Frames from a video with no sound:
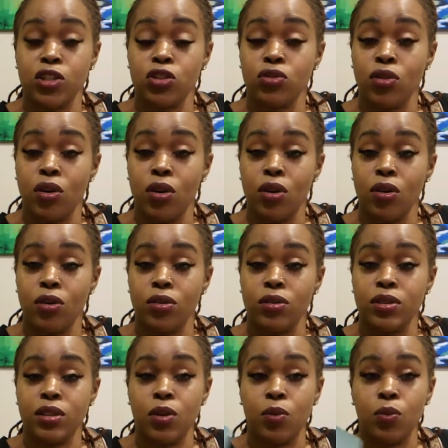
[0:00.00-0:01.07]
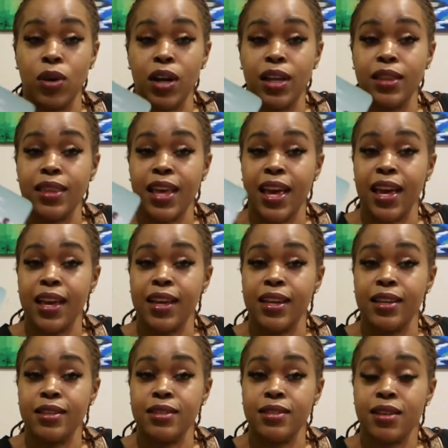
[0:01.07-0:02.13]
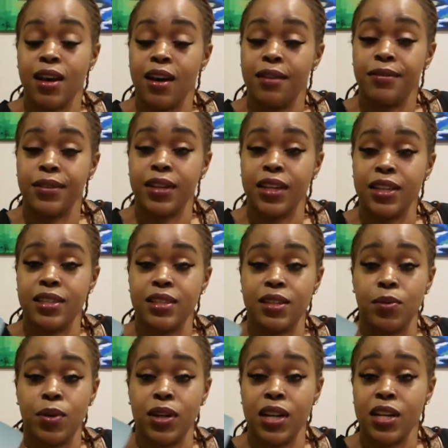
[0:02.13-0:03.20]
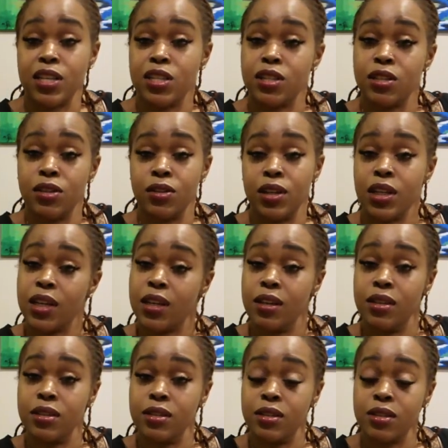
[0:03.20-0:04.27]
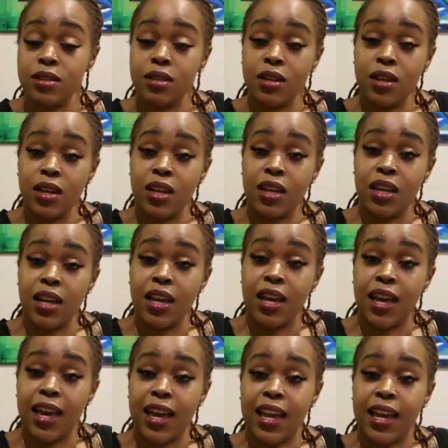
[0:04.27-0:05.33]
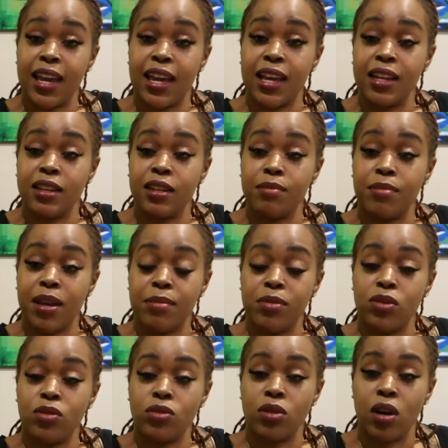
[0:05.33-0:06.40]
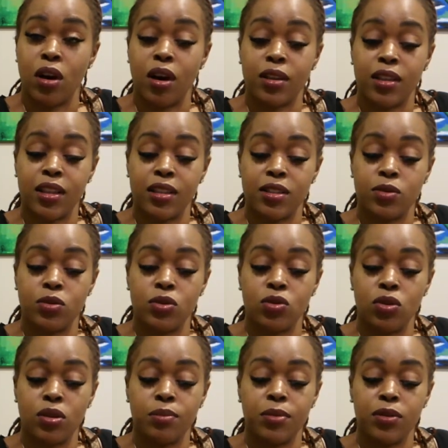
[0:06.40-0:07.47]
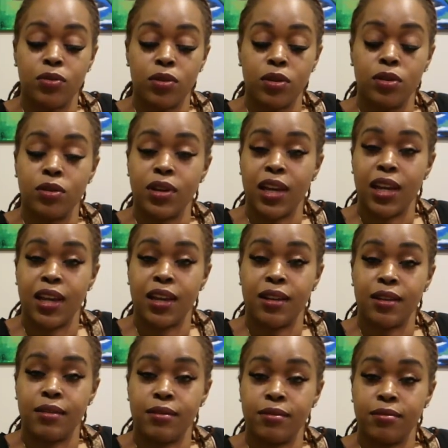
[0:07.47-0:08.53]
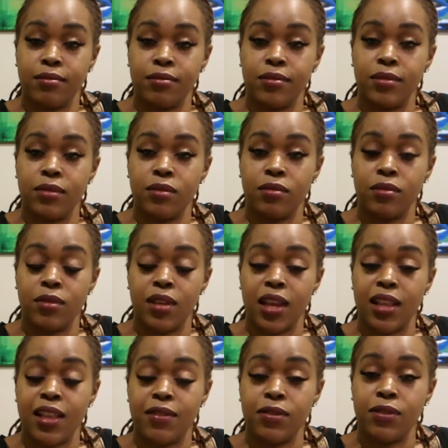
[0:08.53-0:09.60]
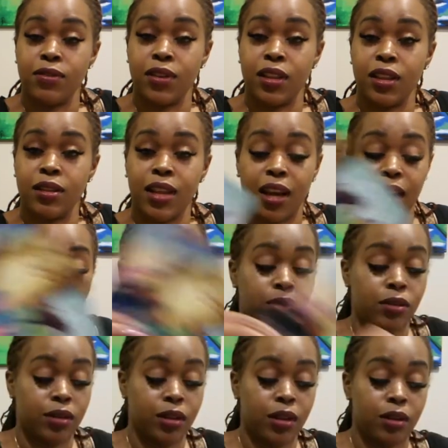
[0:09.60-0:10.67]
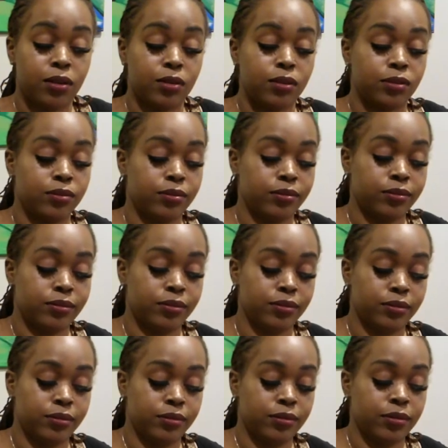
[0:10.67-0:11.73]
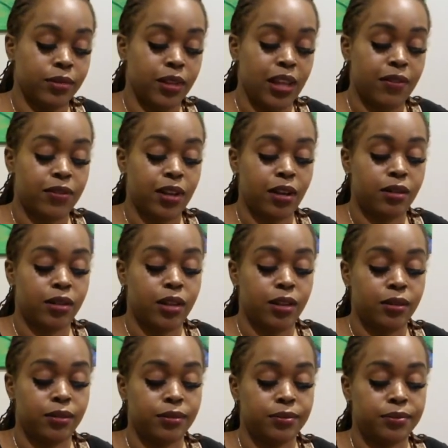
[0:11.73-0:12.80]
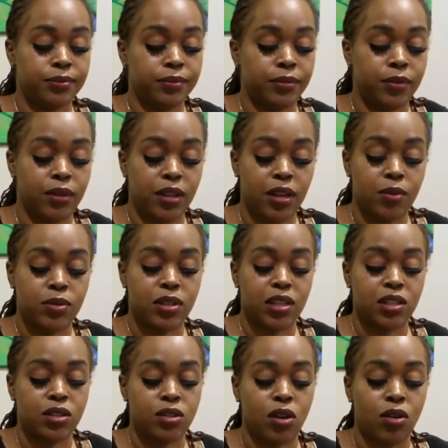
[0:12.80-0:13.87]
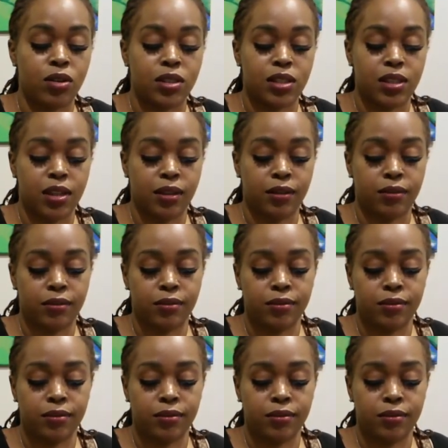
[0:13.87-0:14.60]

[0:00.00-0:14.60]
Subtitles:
strong, someone that is confident, someone that is serious, And maybe you thought that this was going to be real, and they left you feeling out in the cold. Left out in the cold. It was exhausting